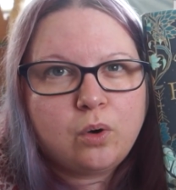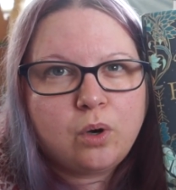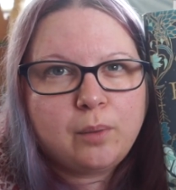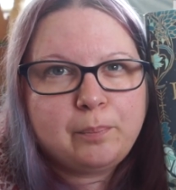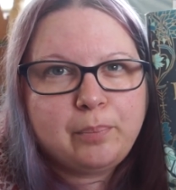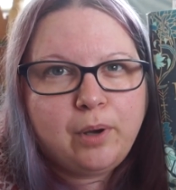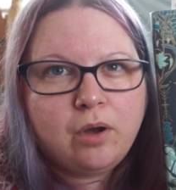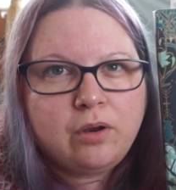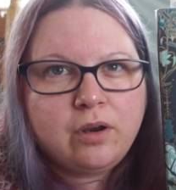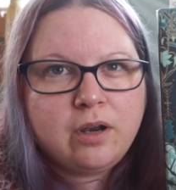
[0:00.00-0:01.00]

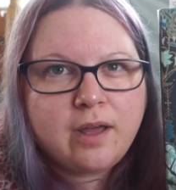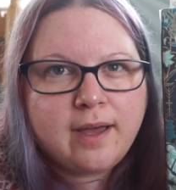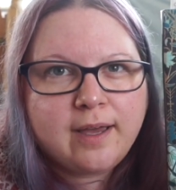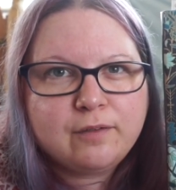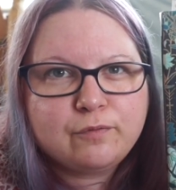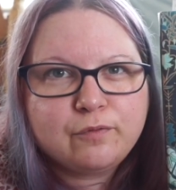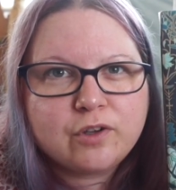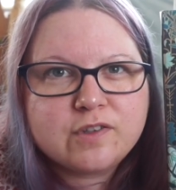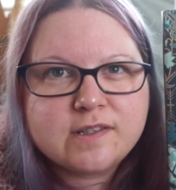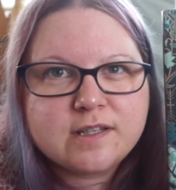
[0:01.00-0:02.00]
upon a
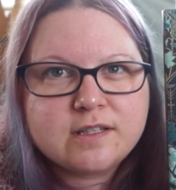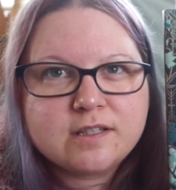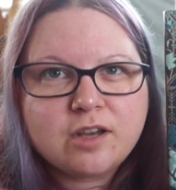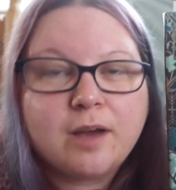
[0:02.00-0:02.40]
frosted star,